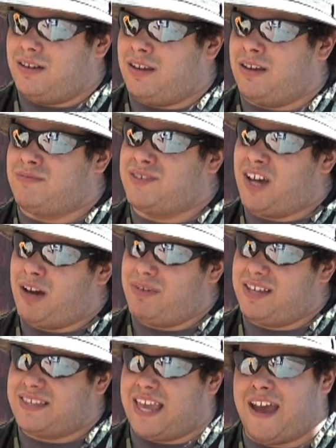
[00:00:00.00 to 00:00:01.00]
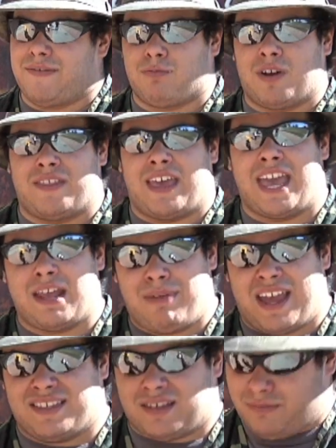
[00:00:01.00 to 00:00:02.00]
um, zombies, they have to wear the
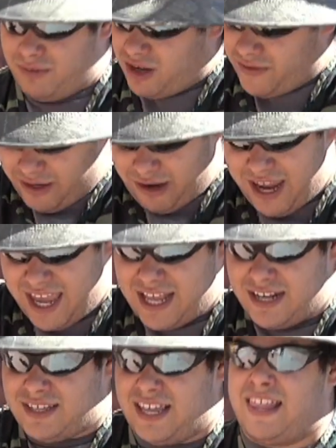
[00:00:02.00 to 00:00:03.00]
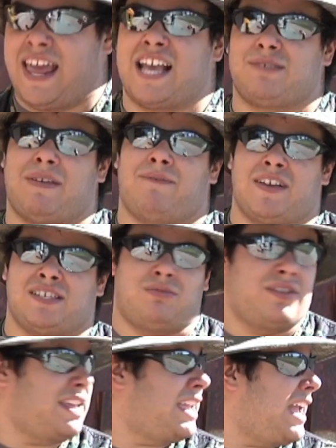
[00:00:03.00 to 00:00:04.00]
headbands up on their heads and it has to be
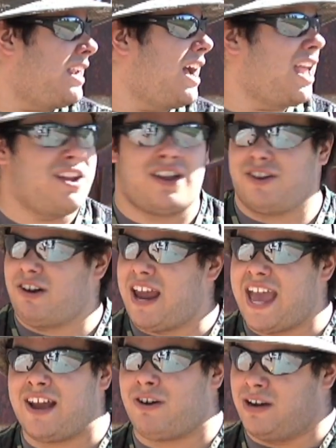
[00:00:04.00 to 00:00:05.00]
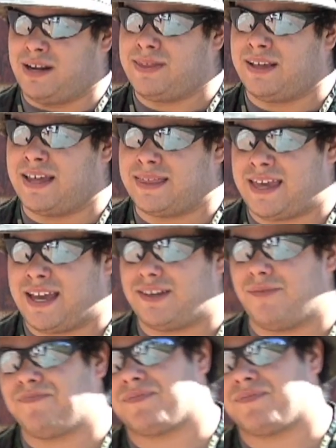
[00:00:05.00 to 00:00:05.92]
visible. They can't hide it under a hat or anything like that.